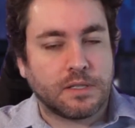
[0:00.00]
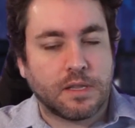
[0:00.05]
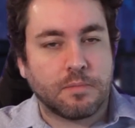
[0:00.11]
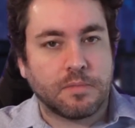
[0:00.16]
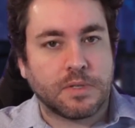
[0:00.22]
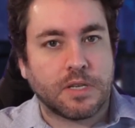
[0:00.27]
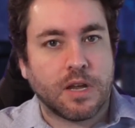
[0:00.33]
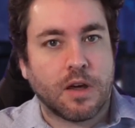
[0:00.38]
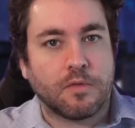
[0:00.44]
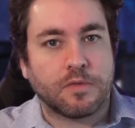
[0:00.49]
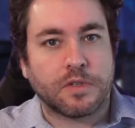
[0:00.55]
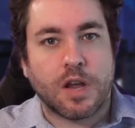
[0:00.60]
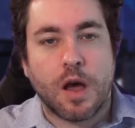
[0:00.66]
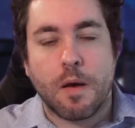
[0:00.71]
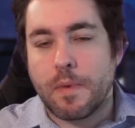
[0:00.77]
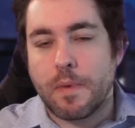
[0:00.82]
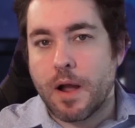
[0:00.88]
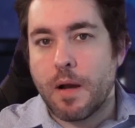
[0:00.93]
themselves
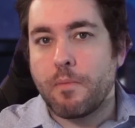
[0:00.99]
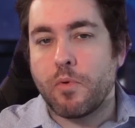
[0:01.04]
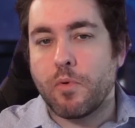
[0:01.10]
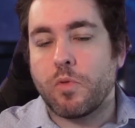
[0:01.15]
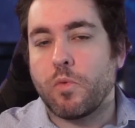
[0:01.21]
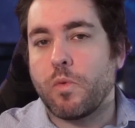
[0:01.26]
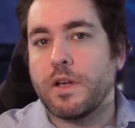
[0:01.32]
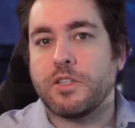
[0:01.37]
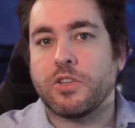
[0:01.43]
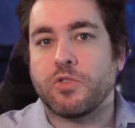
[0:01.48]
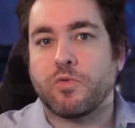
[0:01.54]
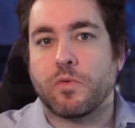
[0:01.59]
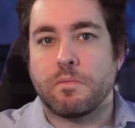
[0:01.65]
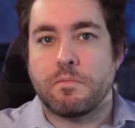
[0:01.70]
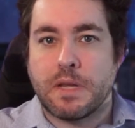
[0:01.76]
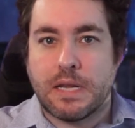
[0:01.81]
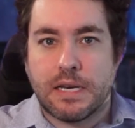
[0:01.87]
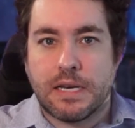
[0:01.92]
coming up with ways to
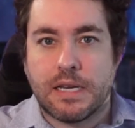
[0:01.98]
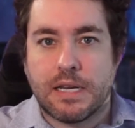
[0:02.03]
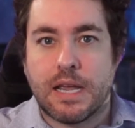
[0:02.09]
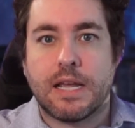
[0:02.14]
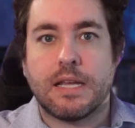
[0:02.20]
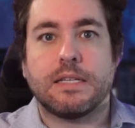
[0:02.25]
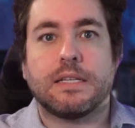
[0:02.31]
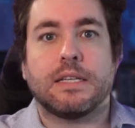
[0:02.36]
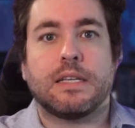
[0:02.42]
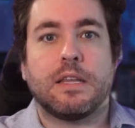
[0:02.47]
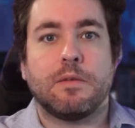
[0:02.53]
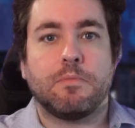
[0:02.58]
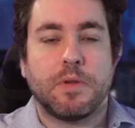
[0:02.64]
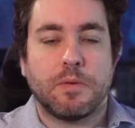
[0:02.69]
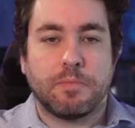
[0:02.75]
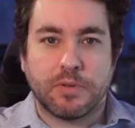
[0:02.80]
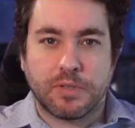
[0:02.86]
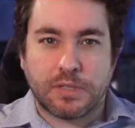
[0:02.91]
remediate, to keep
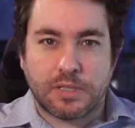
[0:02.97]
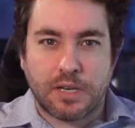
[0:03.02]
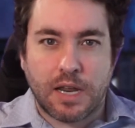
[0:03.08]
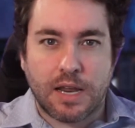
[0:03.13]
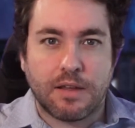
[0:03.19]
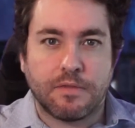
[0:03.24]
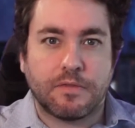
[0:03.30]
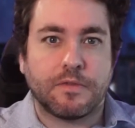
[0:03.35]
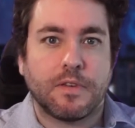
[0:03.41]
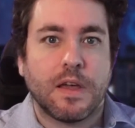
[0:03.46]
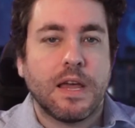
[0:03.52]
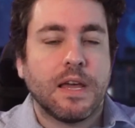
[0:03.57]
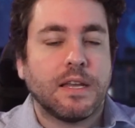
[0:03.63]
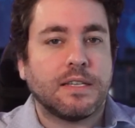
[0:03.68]
people safe,